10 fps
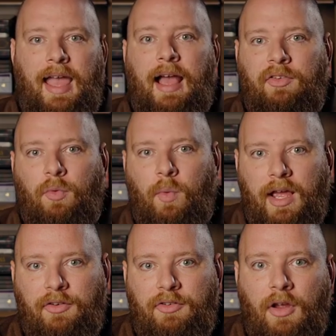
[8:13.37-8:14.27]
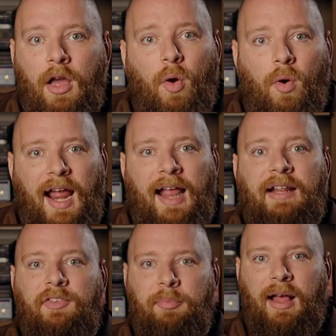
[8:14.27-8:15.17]
cast Wish, or
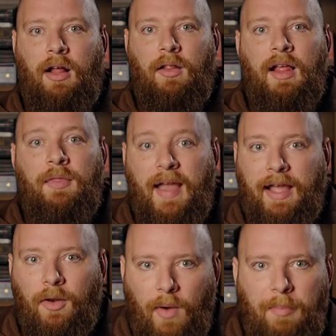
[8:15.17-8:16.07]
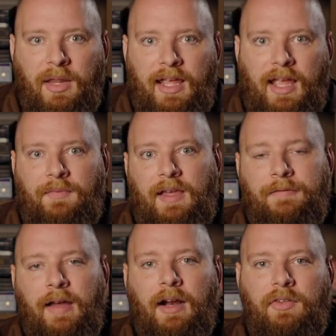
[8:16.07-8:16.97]
any spell that can replicate the
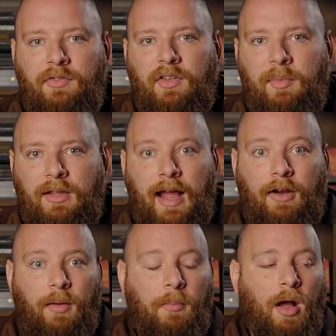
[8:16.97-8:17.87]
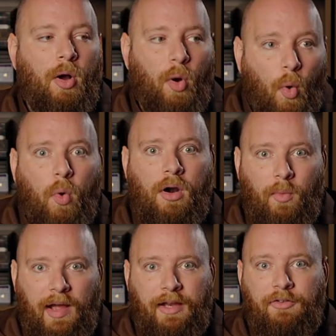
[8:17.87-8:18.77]
effects of simulacrum or
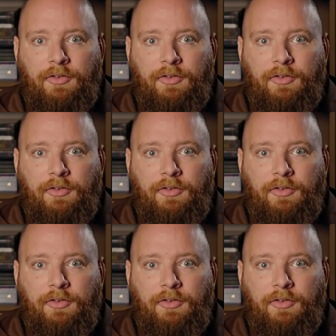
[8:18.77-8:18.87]
Wish.